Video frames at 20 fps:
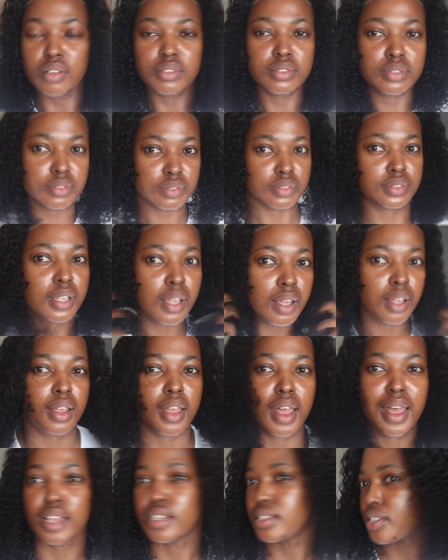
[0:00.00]
As you can
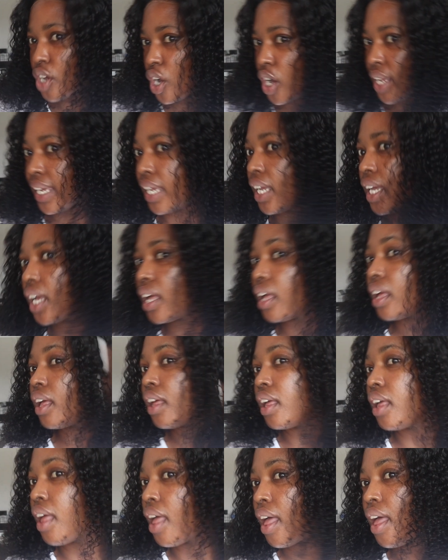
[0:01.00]
see, there's still a bit
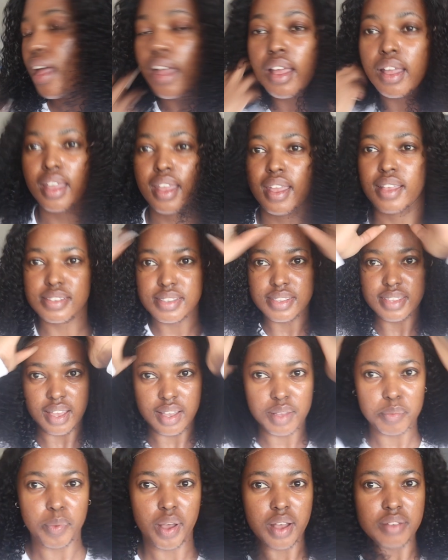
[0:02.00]
of
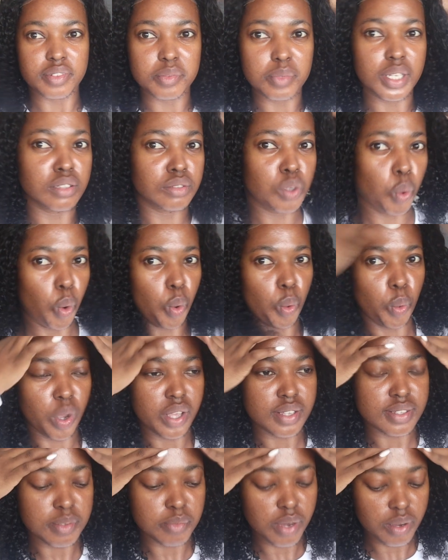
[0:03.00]

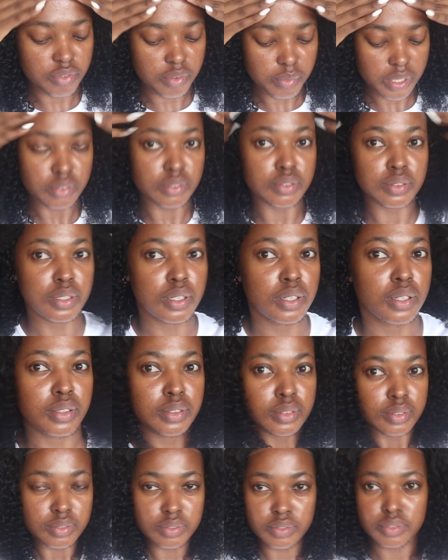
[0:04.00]
whitish
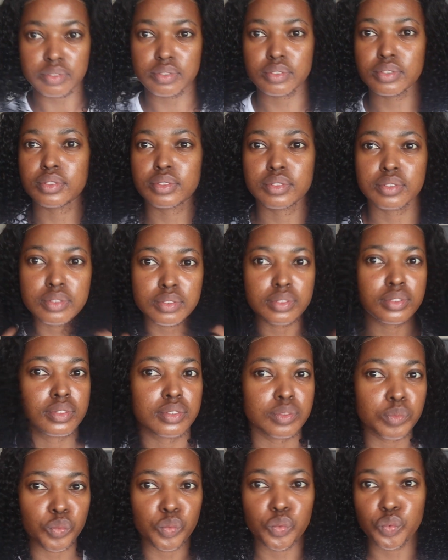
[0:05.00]
color on the
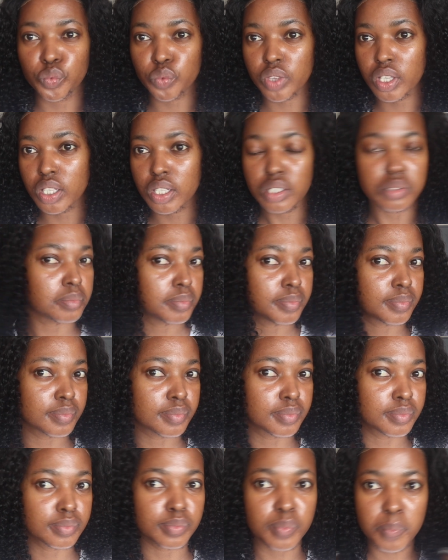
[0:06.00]
lace, meaning I didn't
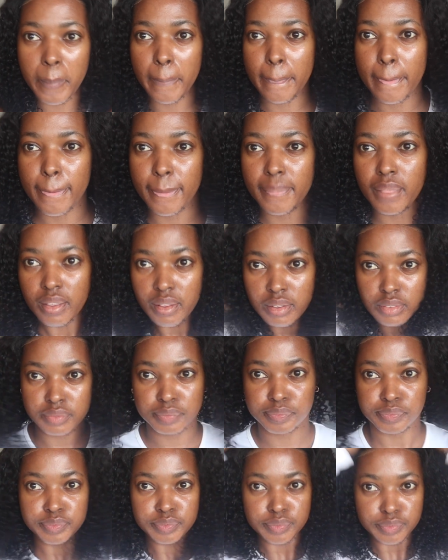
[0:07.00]
do well with
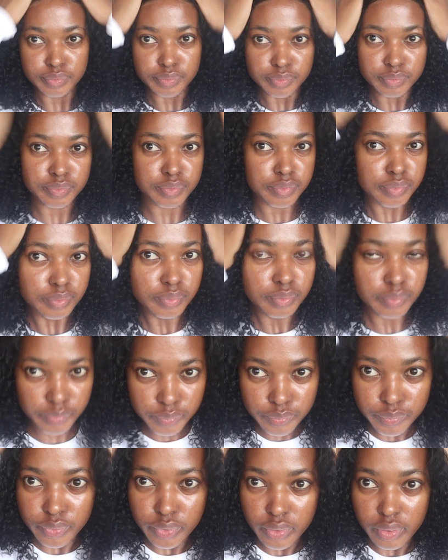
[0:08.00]
my
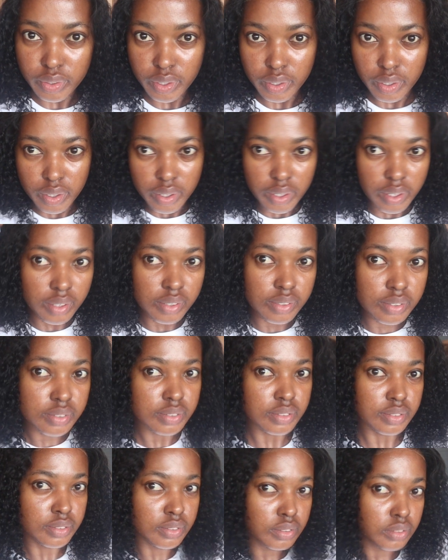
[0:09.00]
foundation, therefore I
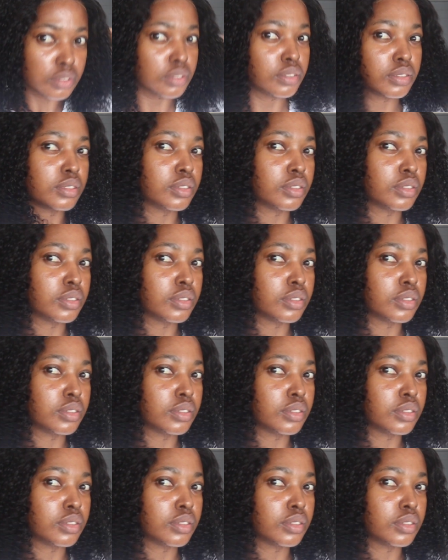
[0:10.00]
will be going